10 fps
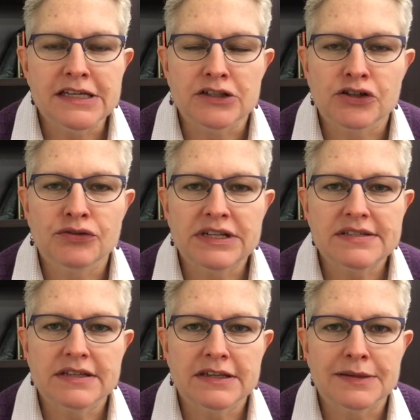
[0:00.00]

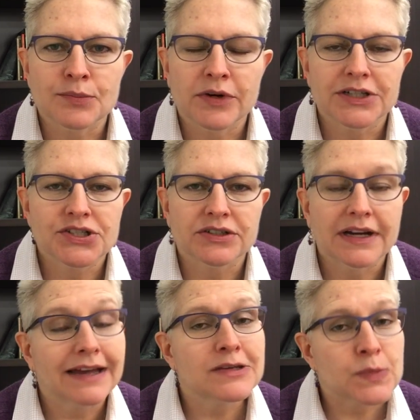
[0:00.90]
increasing the pressure
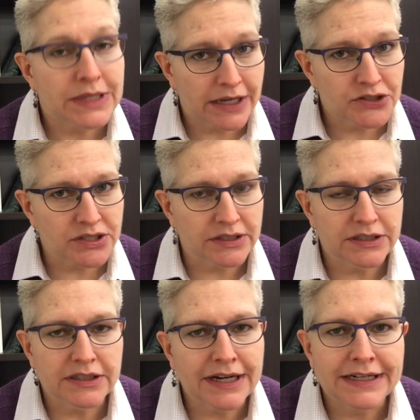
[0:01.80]

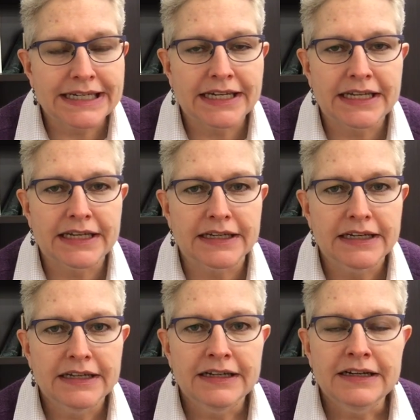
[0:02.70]
exponentially on getting
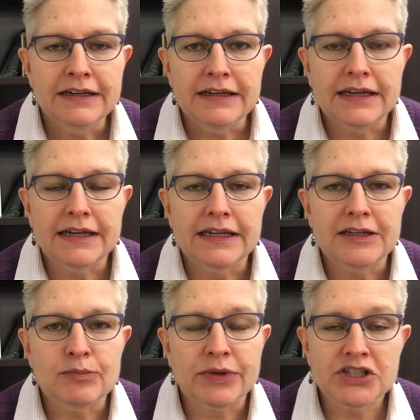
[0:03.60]

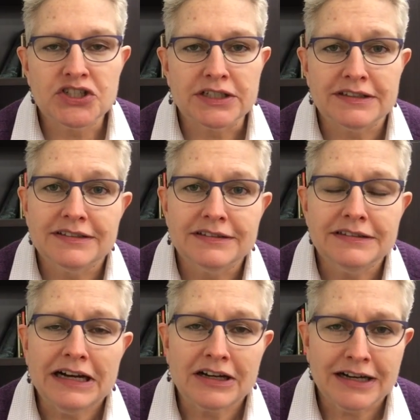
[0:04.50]
a budget
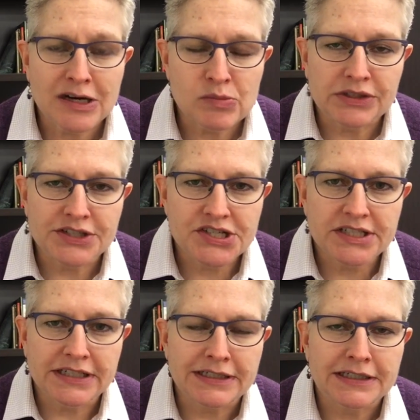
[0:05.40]
accomplished
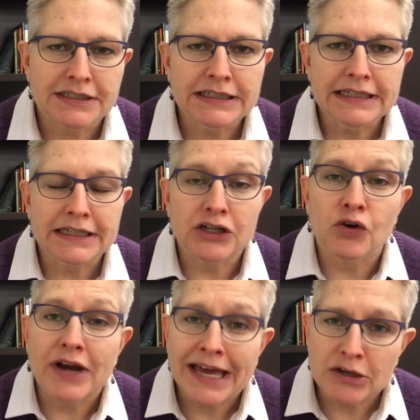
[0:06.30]
and a
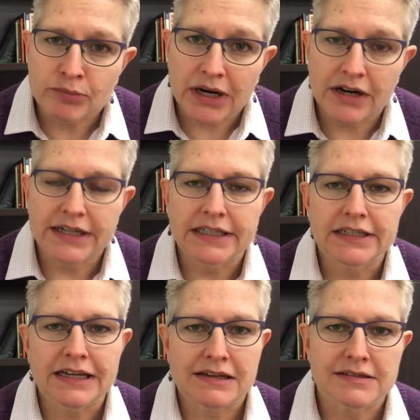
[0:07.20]
grand bargain,
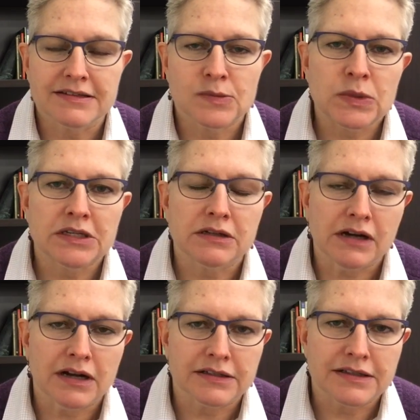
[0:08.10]
as it's being
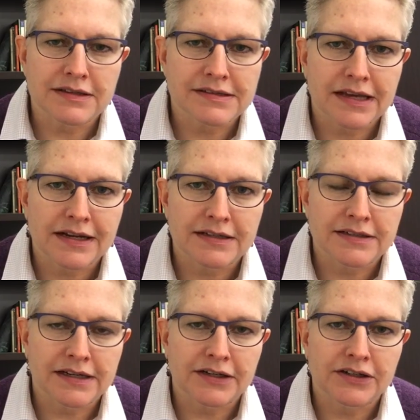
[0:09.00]
called in the Senate,
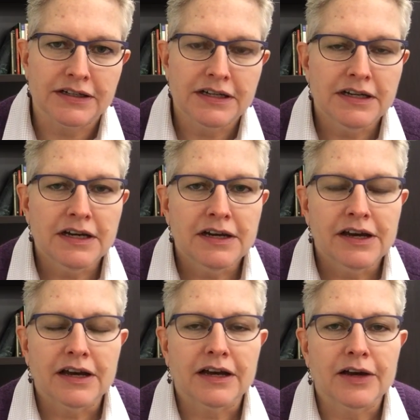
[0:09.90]
done.
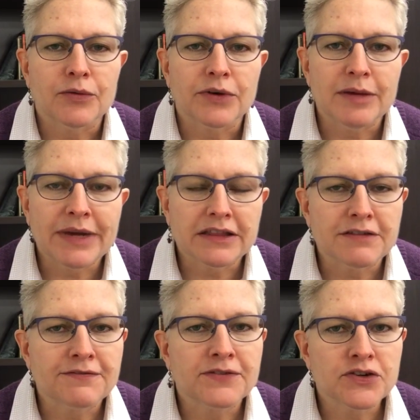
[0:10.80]
Right, Matt? The
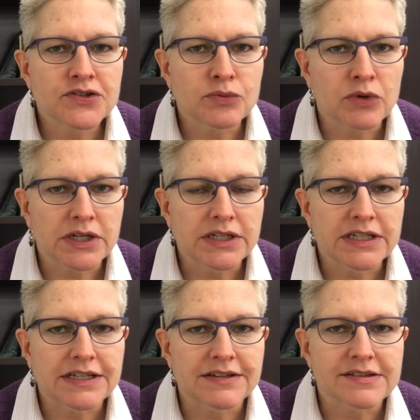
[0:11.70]
first one
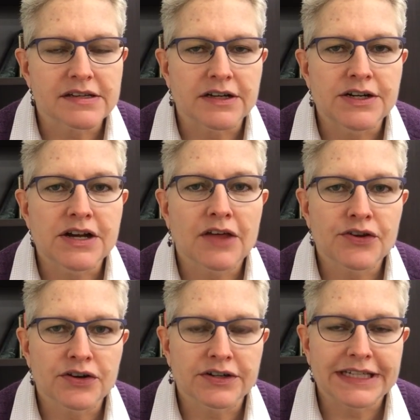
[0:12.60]
is
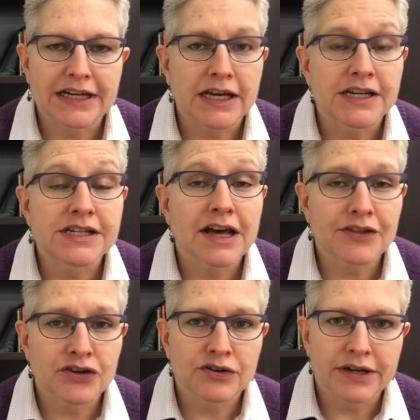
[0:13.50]
yet
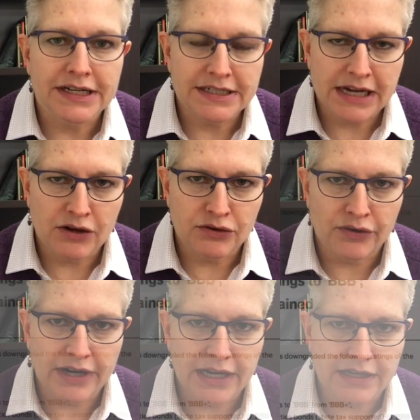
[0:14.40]
another credit
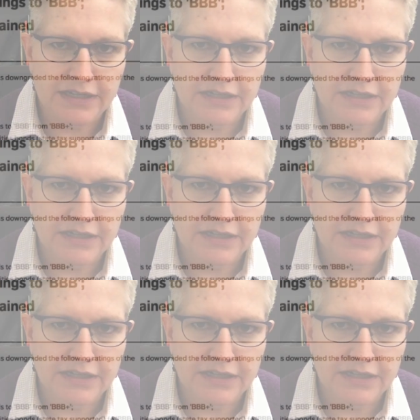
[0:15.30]
downgrade